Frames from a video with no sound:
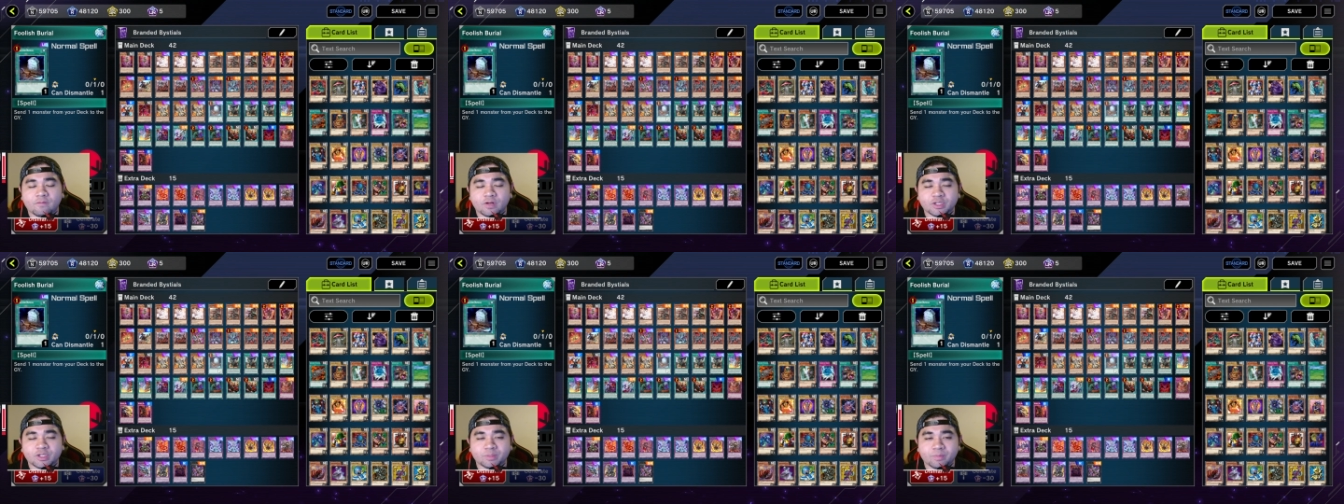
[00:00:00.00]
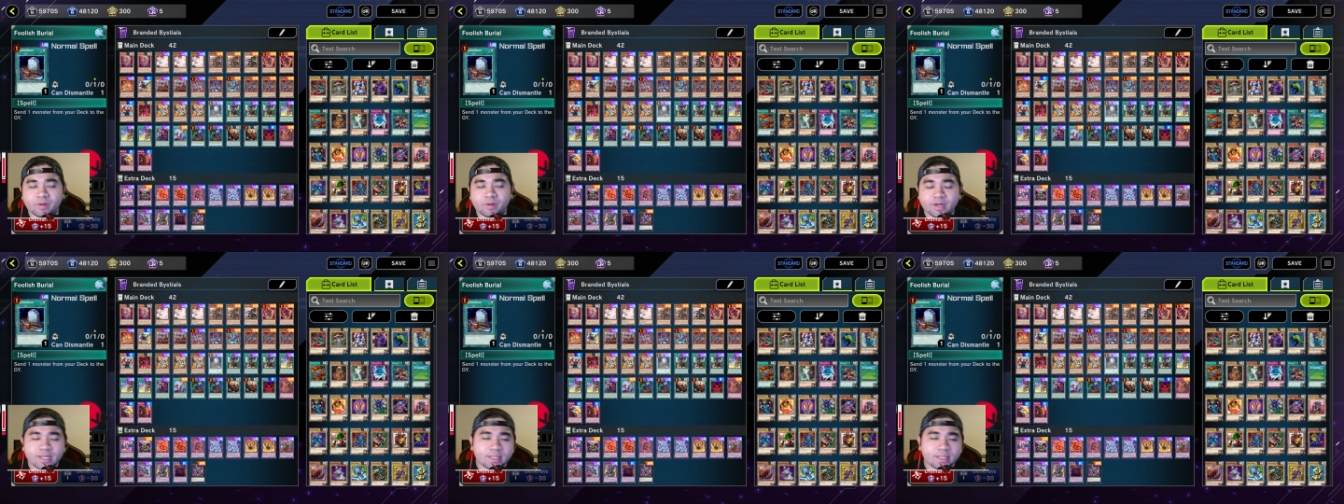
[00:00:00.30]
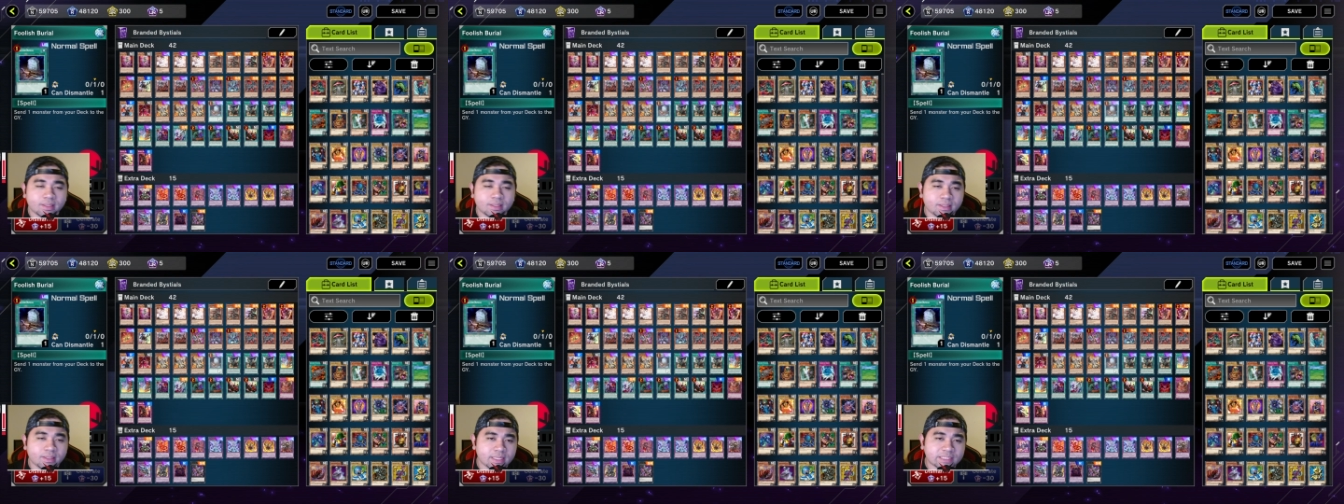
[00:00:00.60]
Foolish
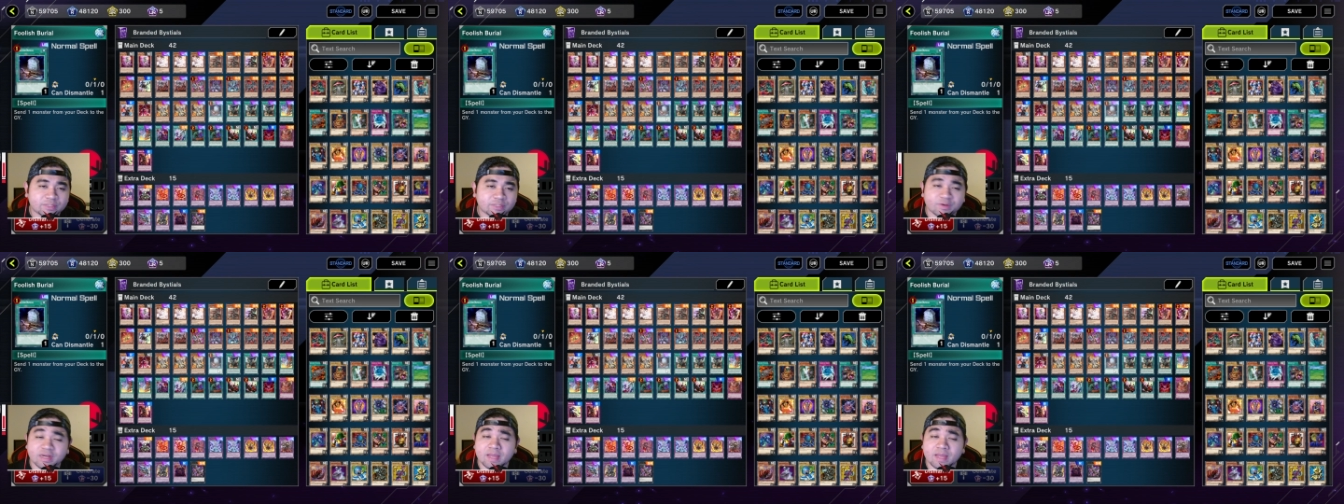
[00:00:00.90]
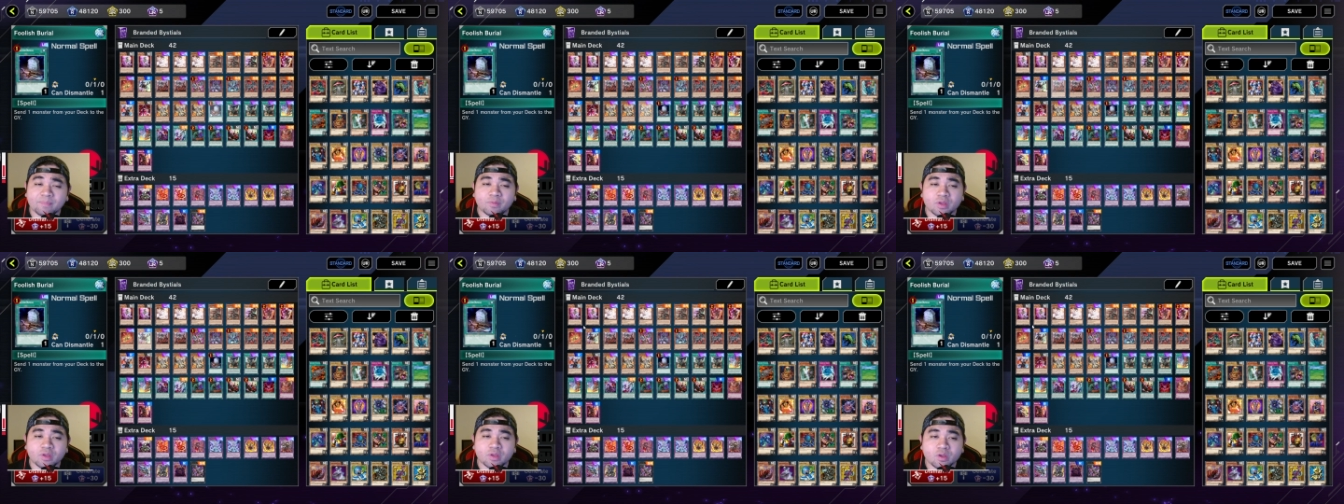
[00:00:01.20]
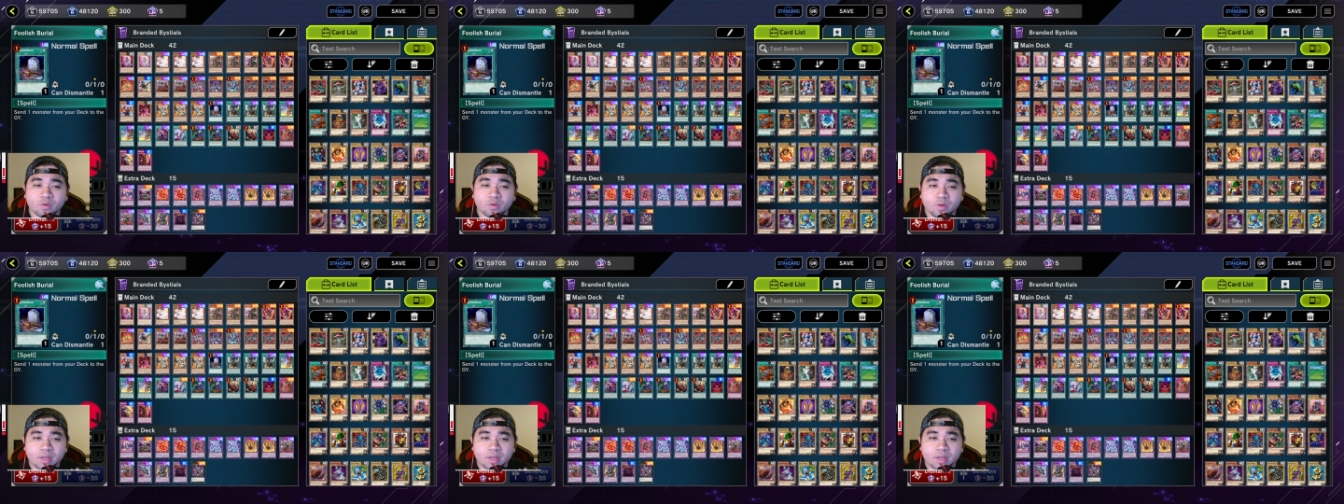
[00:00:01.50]
Burial. It's really up to you.